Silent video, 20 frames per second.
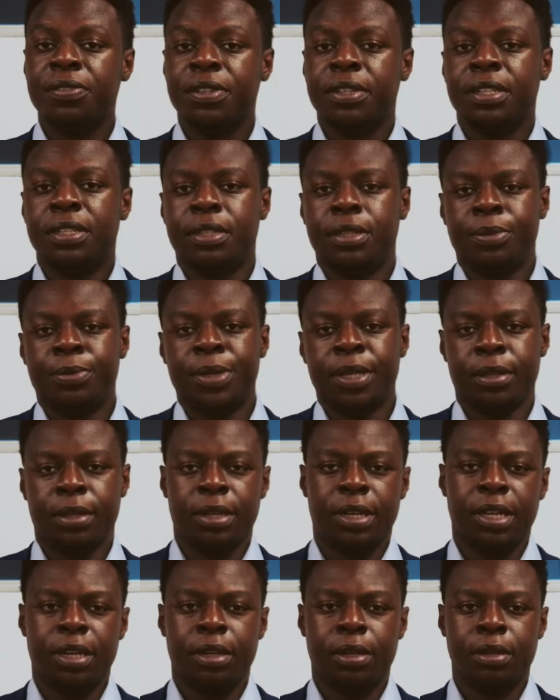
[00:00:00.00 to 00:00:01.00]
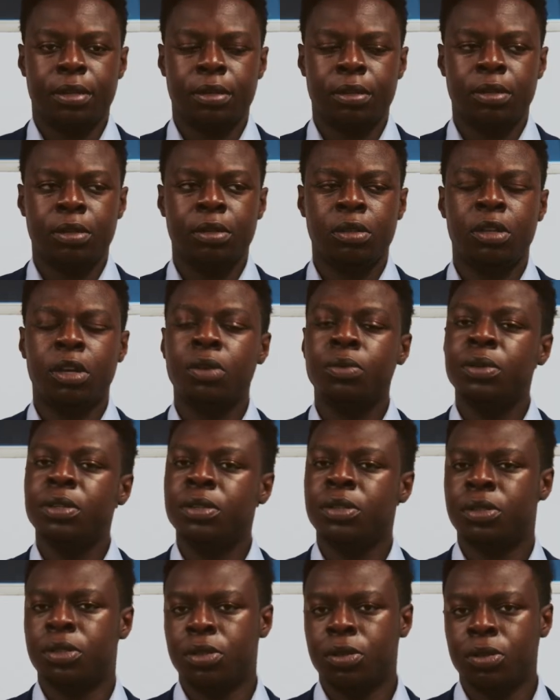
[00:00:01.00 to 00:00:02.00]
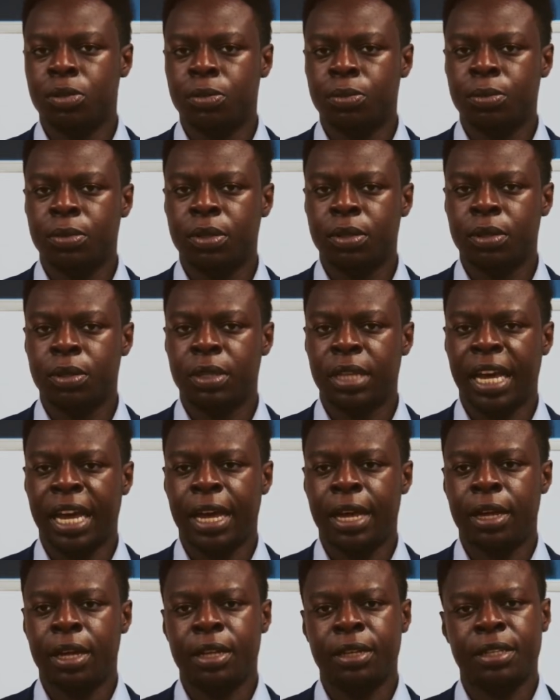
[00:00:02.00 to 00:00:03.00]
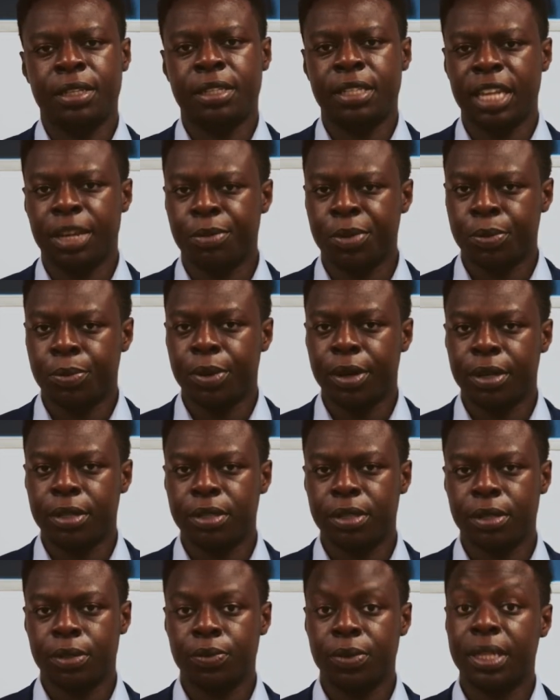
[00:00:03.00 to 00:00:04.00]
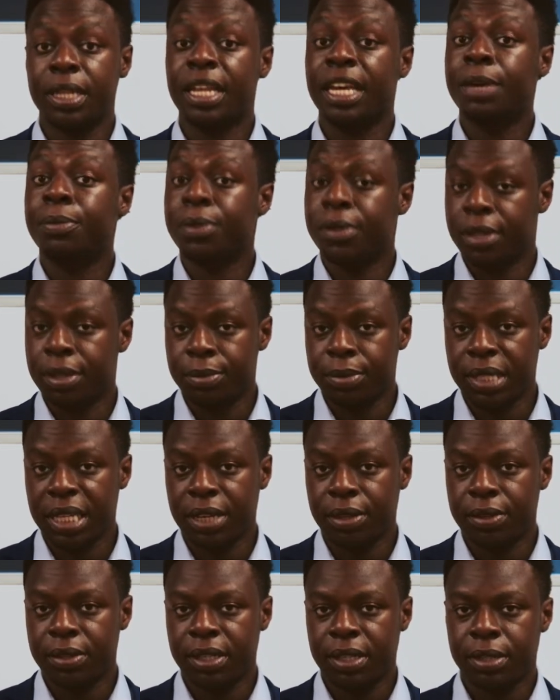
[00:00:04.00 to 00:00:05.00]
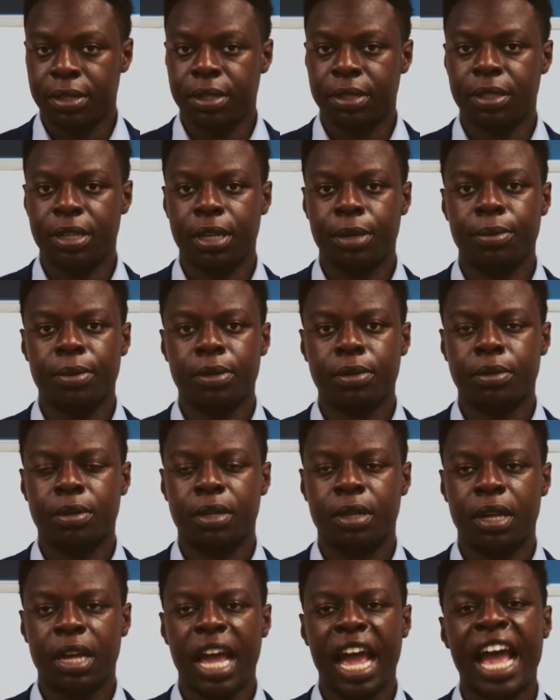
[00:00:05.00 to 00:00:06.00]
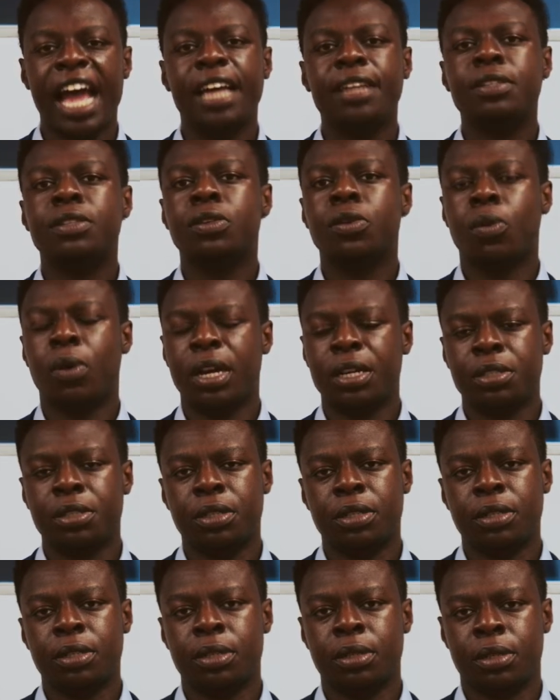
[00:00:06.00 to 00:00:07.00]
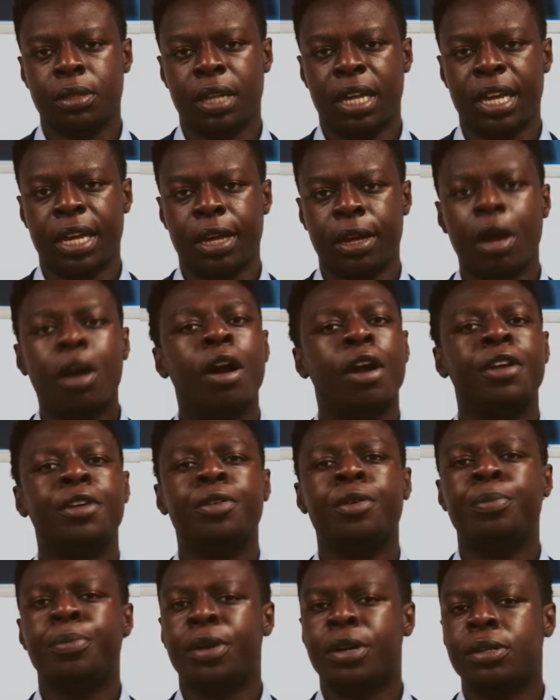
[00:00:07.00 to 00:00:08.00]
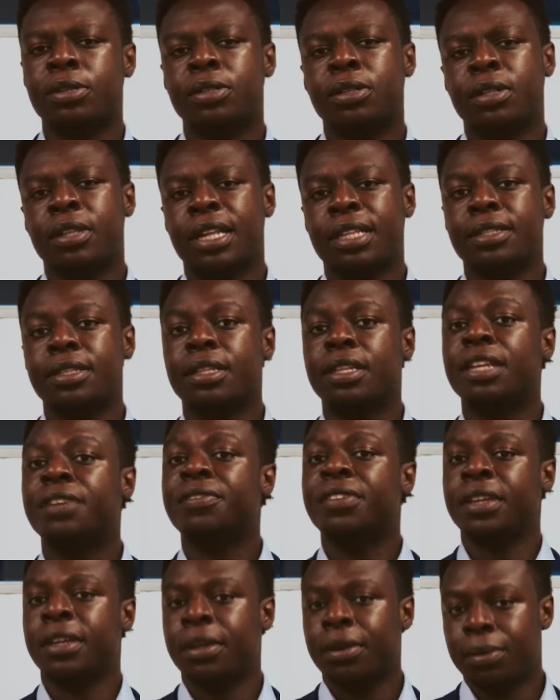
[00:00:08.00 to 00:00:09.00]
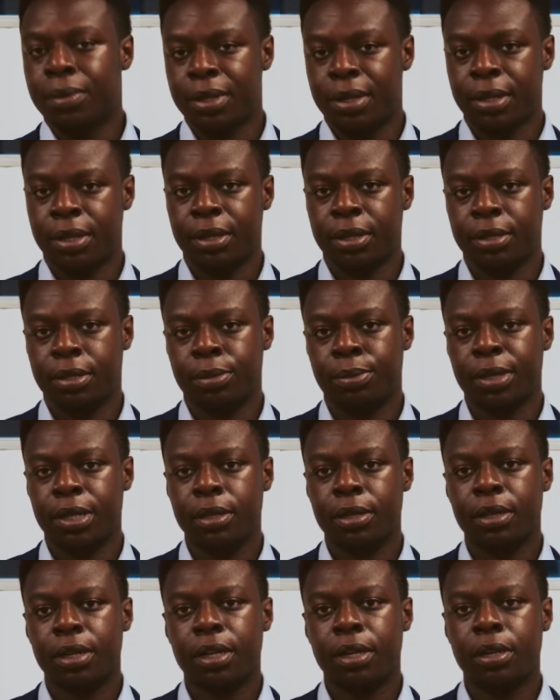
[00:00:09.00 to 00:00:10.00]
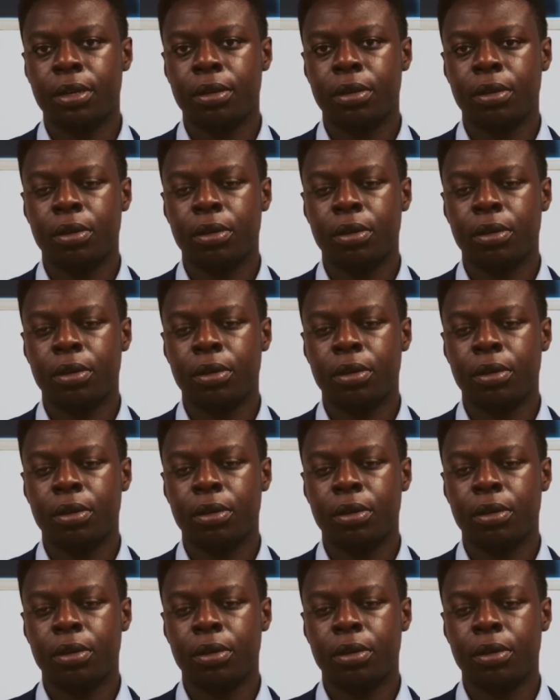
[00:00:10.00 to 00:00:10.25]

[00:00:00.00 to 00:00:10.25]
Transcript: for disability, don't assume that a disabled person would label themselves as disabled. Ask questions like, are you a person that's living with a disability?